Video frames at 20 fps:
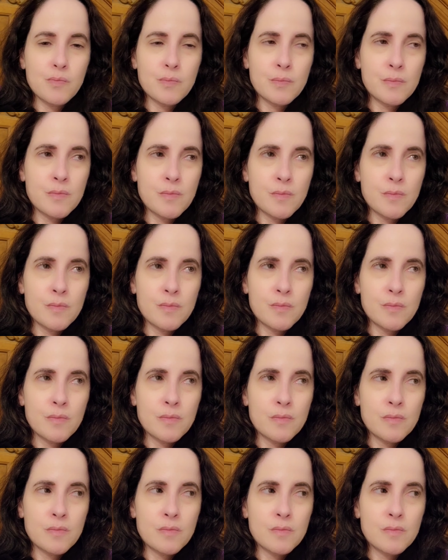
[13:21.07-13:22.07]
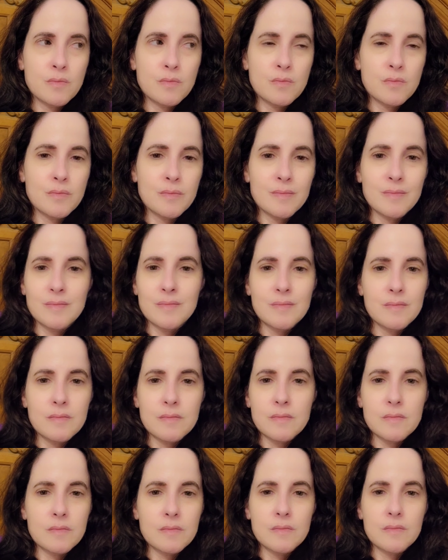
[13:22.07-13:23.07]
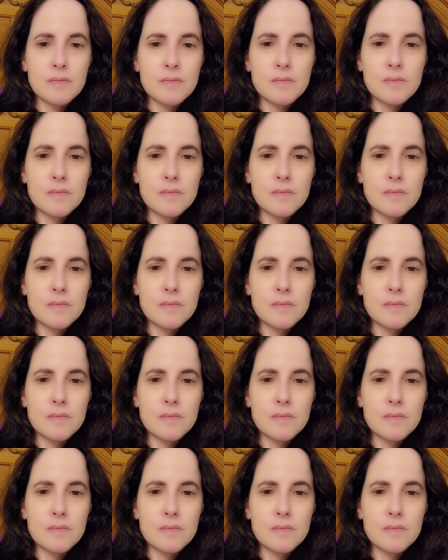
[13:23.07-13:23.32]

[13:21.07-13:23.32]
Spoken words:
Nothing is said.